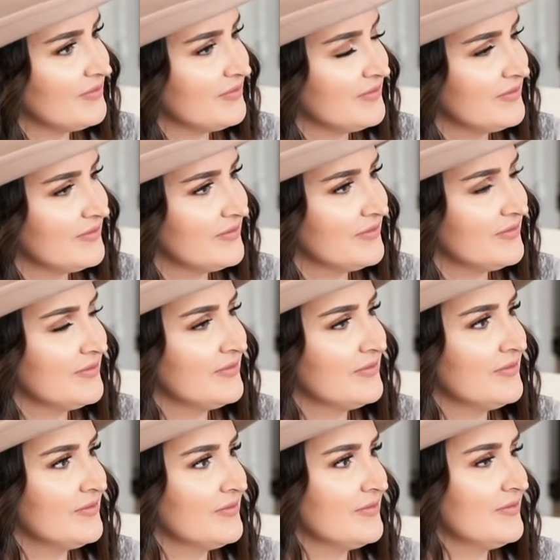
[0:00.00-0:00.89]

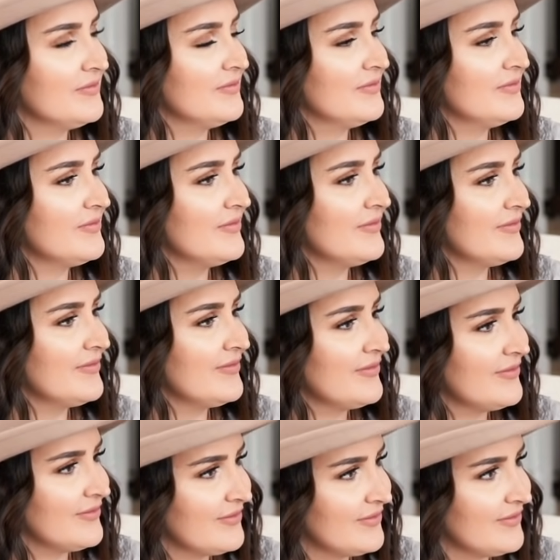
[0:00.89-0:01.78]

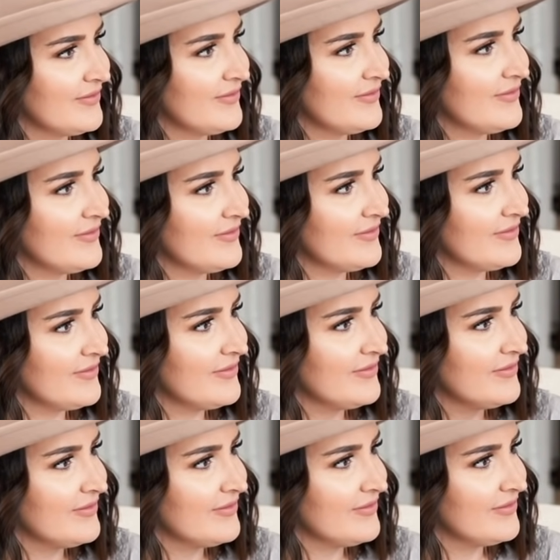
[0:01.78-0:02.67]

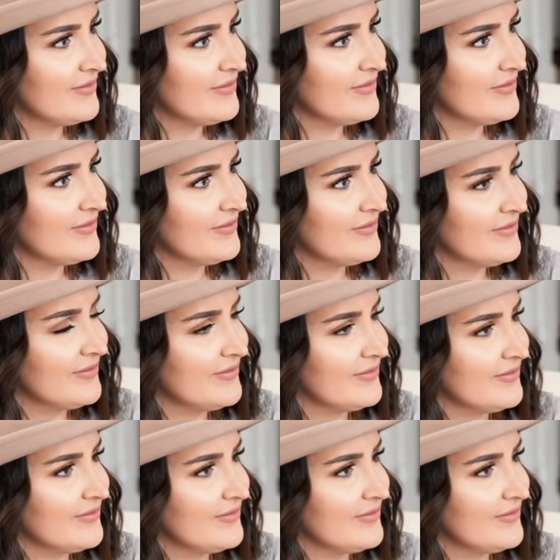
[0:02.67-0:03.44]
(silent)